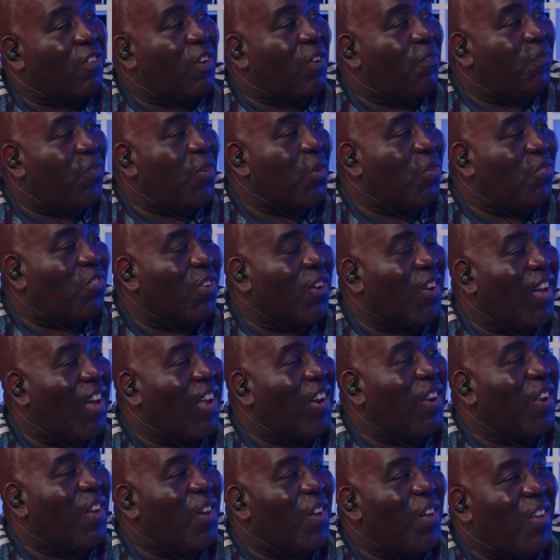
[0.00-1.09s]
in the future.
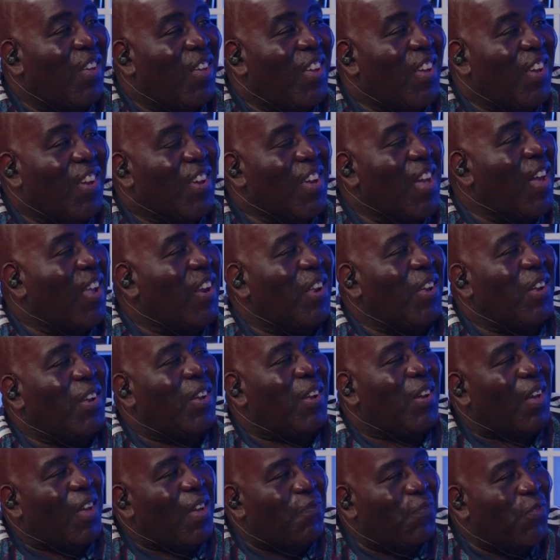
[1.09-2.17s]
And uh, yeah,
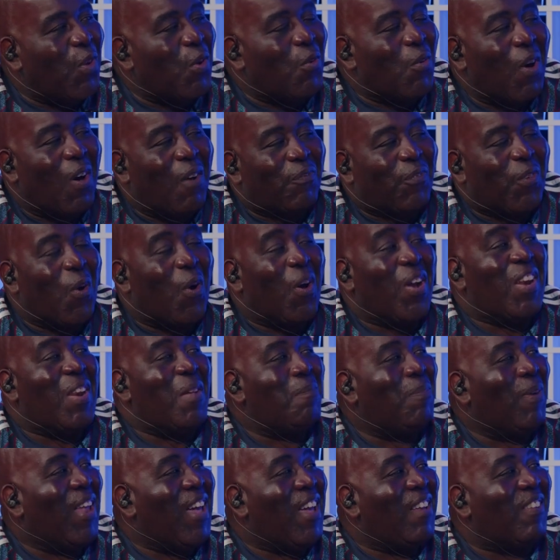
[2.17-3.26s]
if you have got any
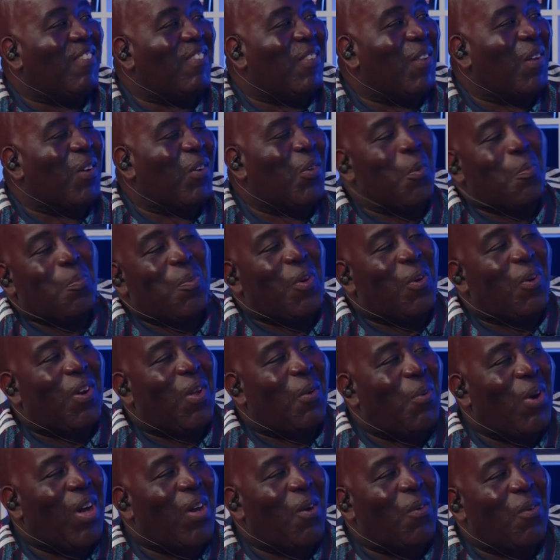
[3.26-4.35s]
players that could be on
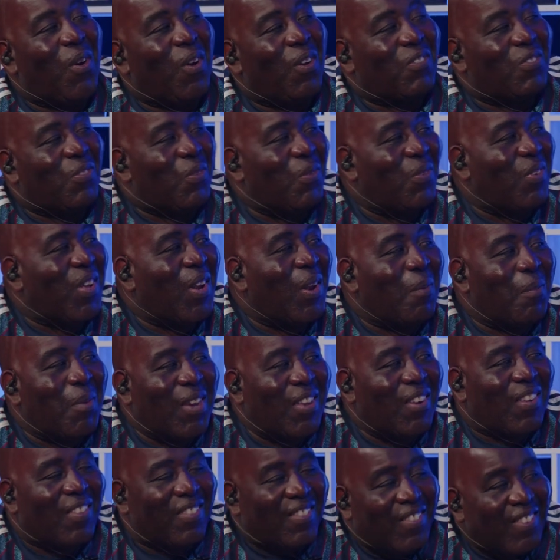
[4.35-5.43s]
their way to Arsenal, you know what I
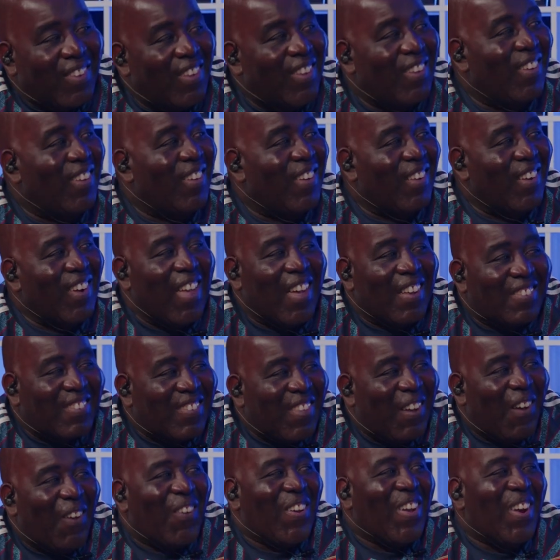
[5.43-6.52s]
mean? Just let us
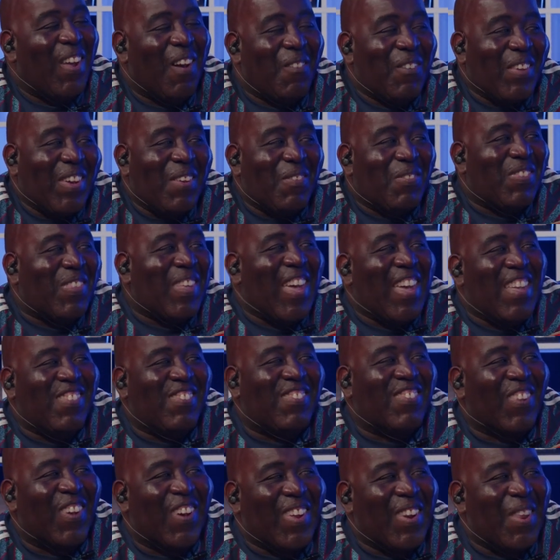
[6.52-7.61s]
know, you know and Give us the I'll
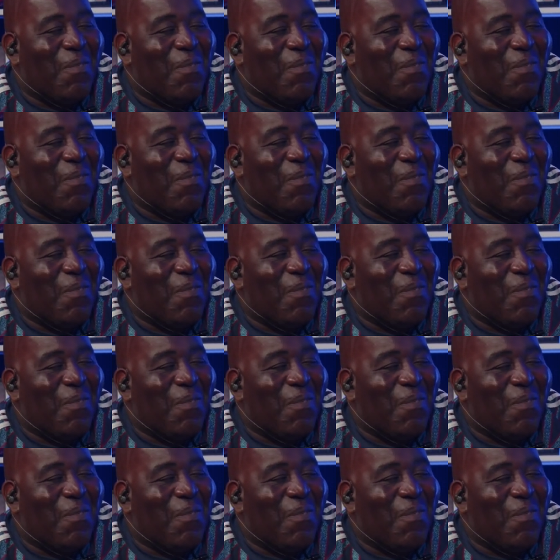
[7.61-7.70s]
inside